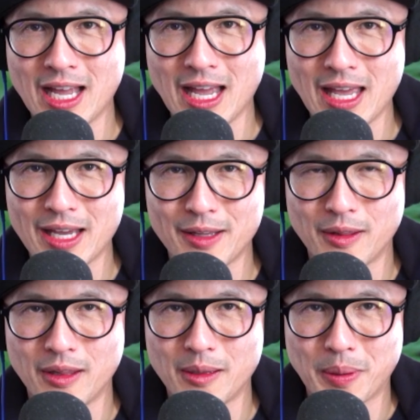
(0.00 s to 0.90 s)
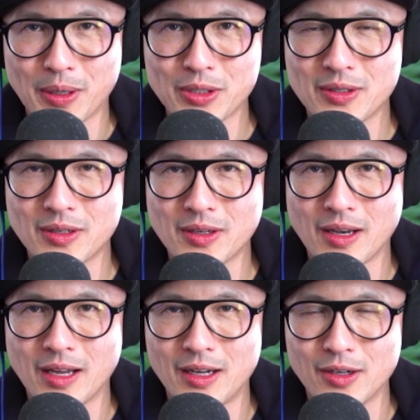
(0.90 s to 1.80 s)
and the person
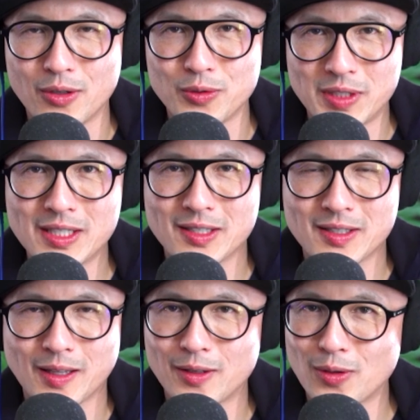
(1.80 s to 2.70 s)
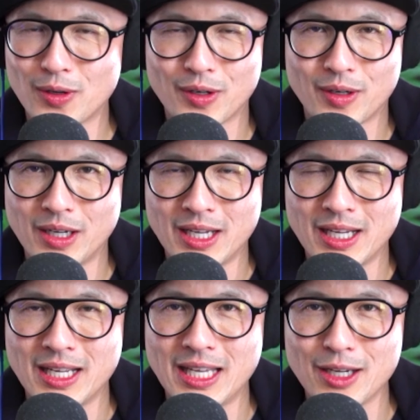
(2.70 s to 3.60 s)
who sees us at the door,
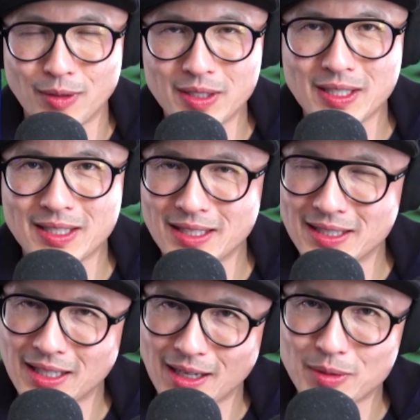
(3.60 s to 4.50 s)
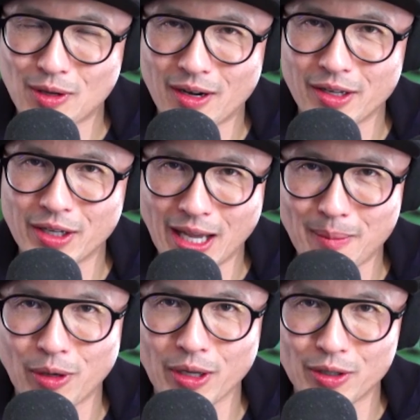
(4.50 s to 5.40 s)
he greets us and he's like, "I'm sorry, you
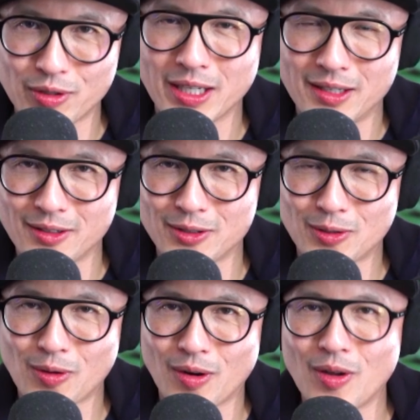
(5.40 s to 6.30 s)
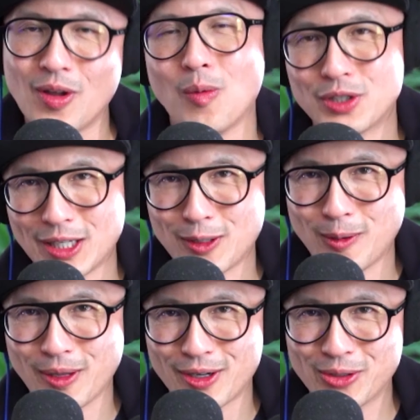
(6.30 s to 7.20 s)
can't bring a drink into the store," which I
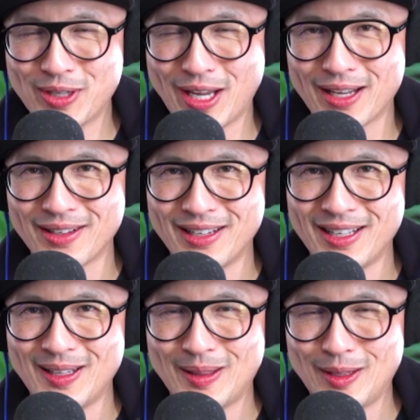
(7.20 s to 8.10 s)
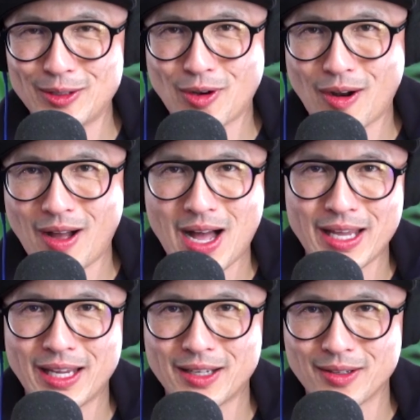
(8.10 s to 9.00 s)
totally understand. These are
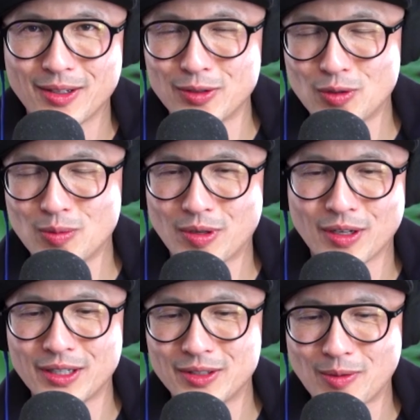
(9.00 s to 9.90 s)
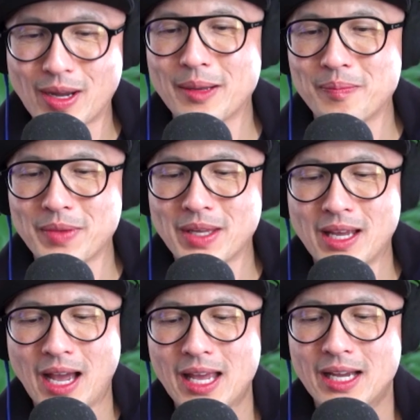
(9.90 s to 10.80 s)
high-end consumer goods, right?
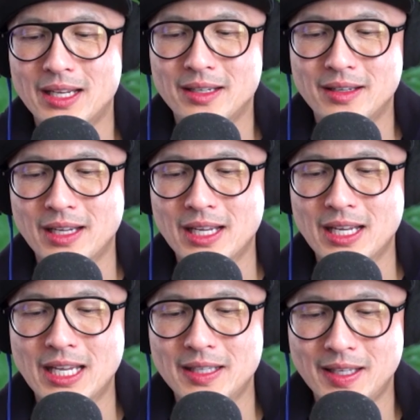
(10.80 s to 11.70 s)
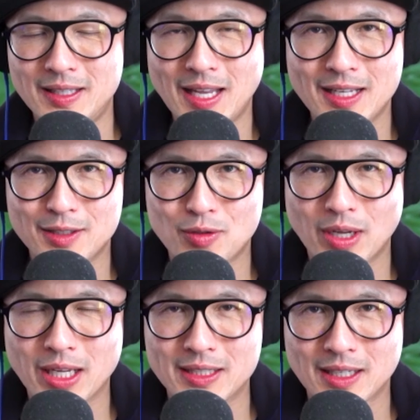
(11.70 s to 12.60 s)
And he takes a
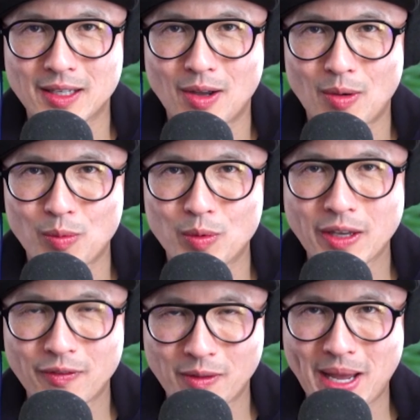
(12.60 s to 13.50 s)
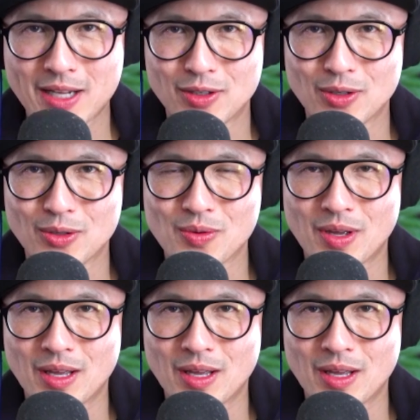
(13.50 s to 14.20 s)
drink. He's like, "We'll give it back to you